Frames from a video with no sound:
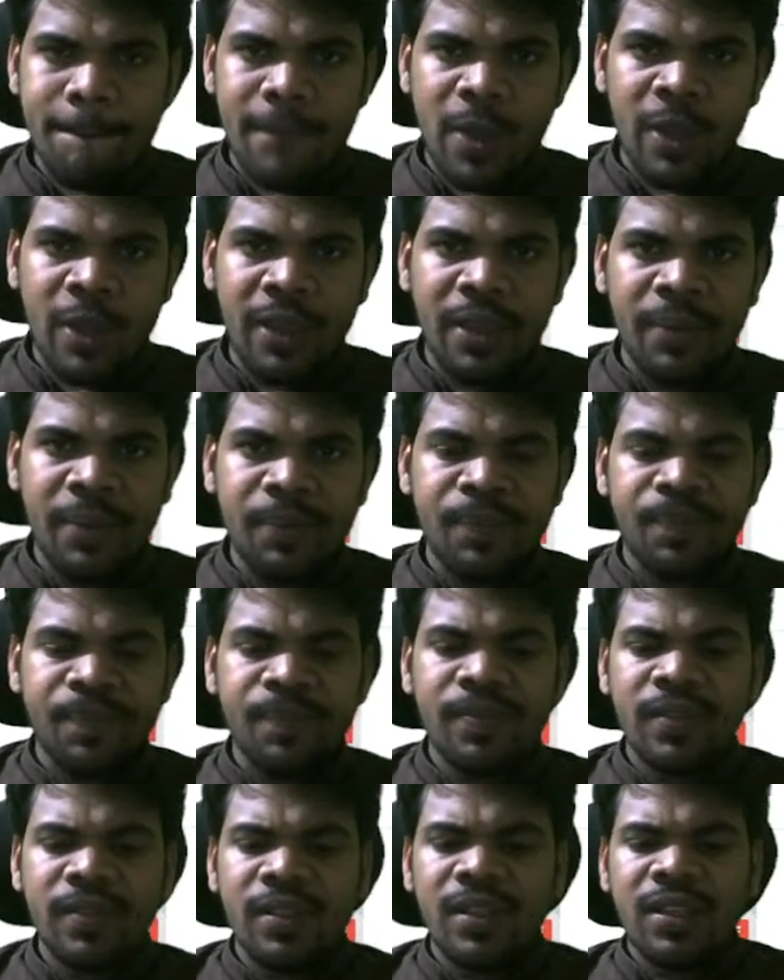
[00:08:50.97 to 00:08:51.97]
Okay.
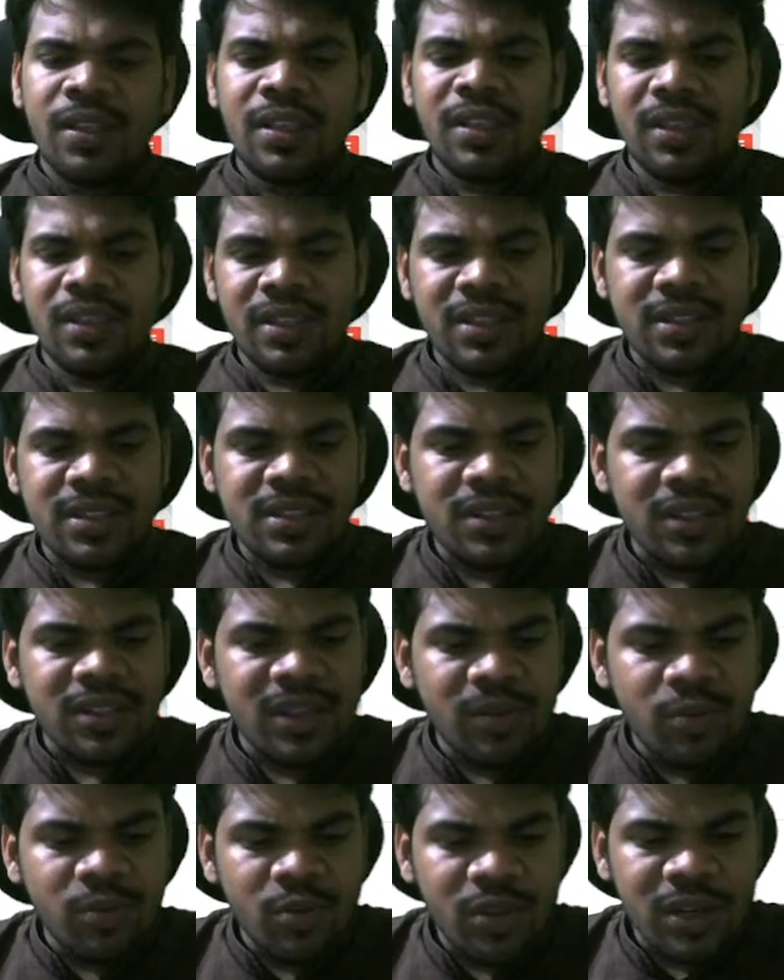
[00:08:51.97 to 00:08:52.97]
Yes.
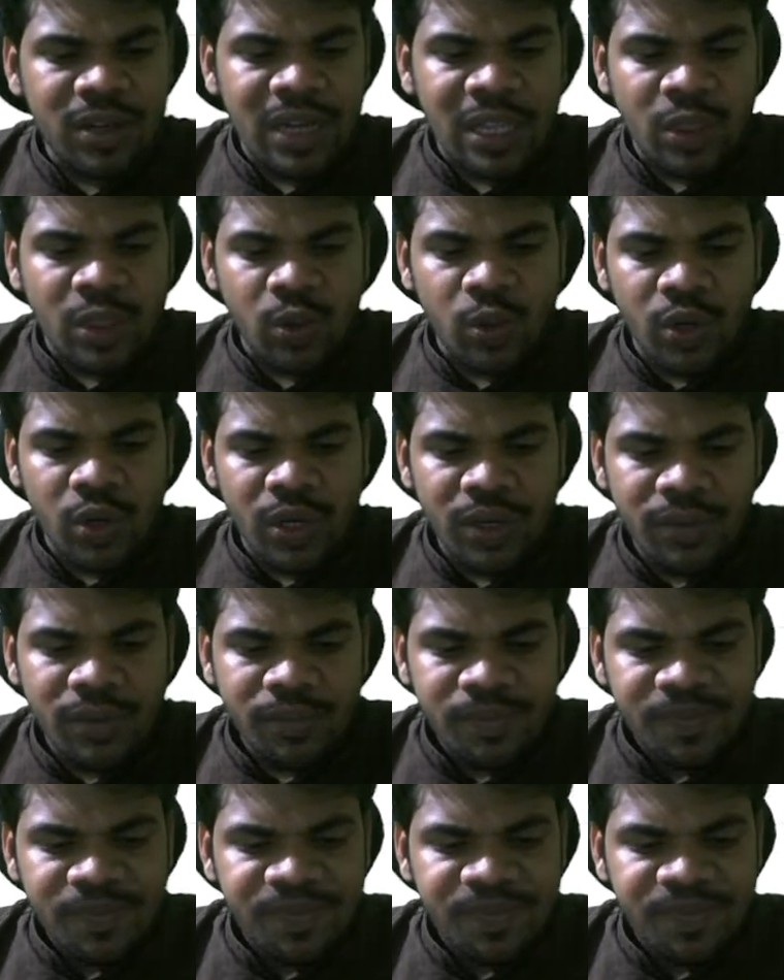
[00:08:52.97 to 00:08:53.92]
Come to the 10th question.